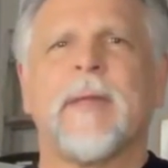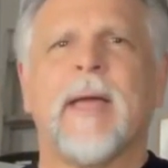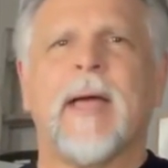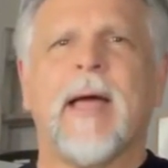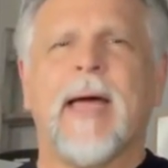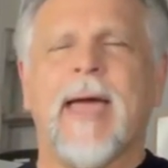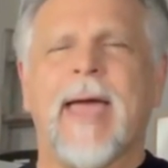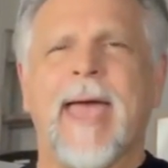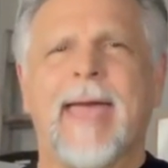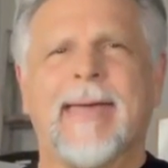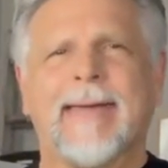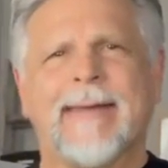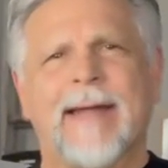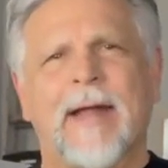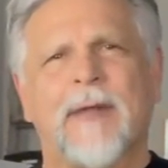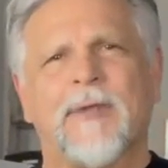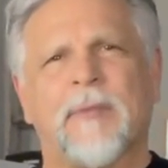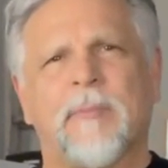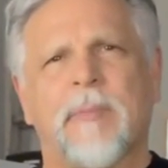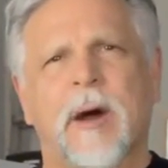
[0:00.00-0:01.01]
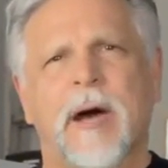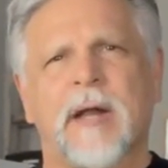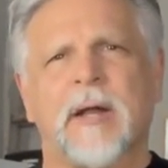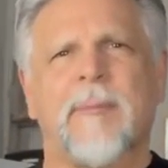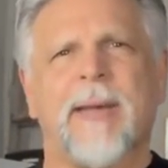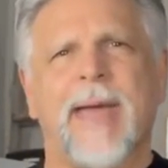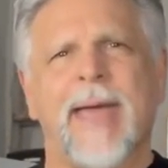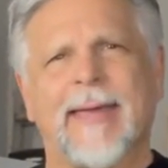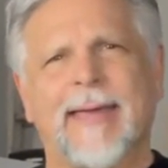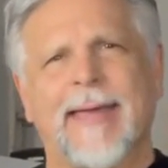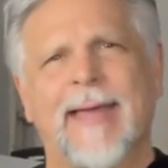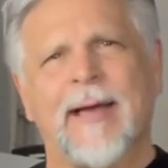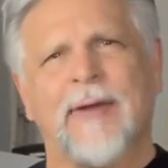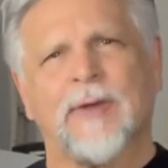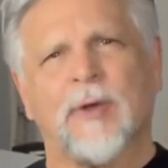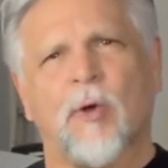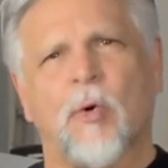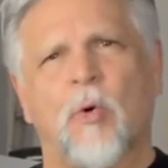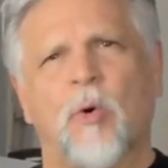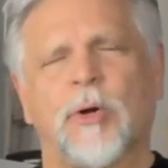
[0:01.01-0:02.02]
uh, hanging out the bottom, hanging out in
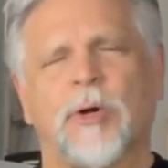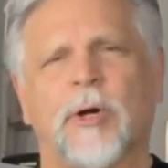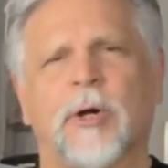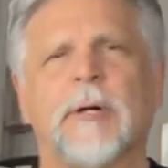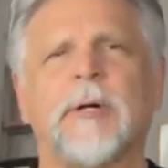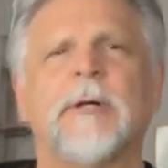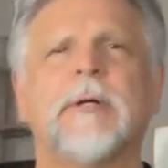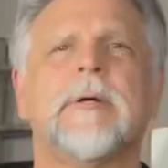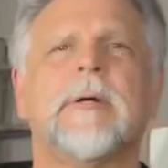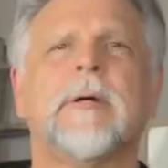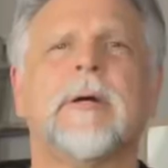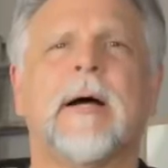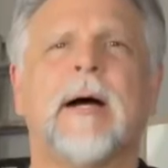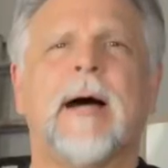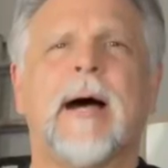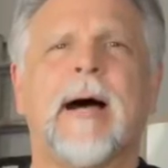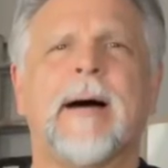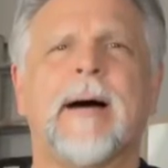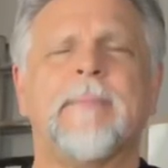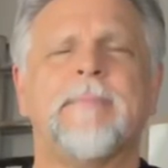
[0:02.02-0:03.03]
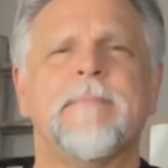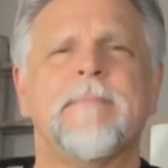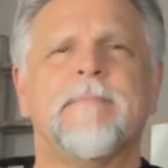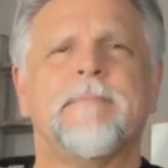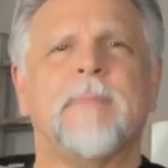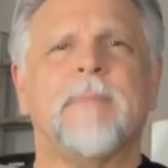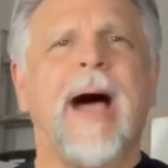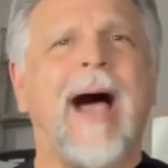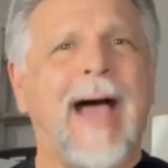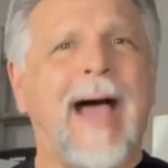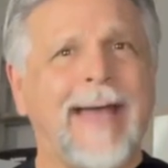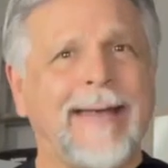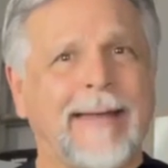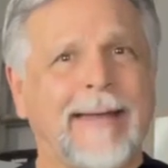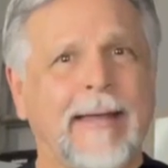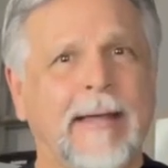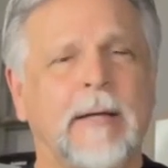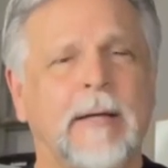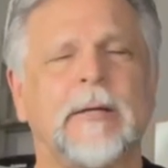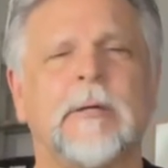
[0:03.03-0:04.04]
the corner, um,
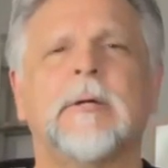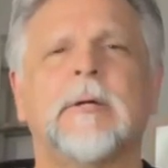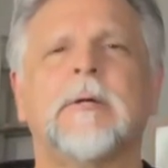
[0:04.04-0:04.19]
hiding,